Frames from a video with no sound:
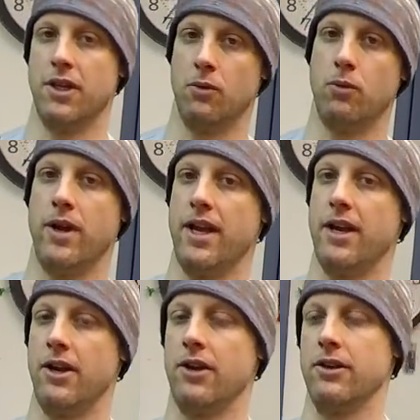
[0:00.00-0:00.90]

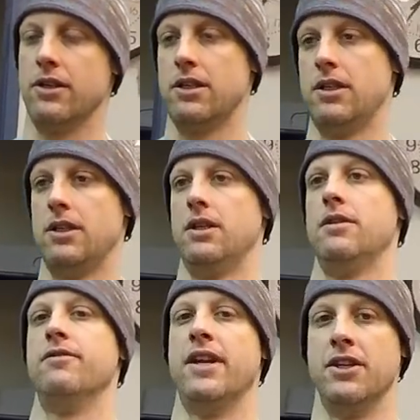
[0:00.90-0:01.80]
where
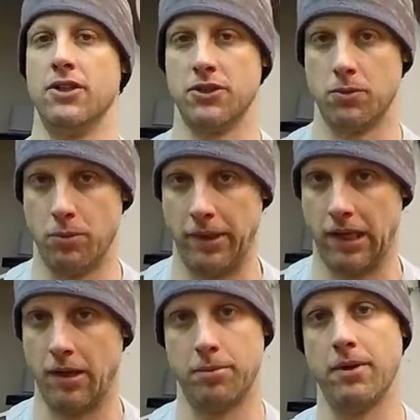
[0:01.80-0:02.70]
vendors will pick up our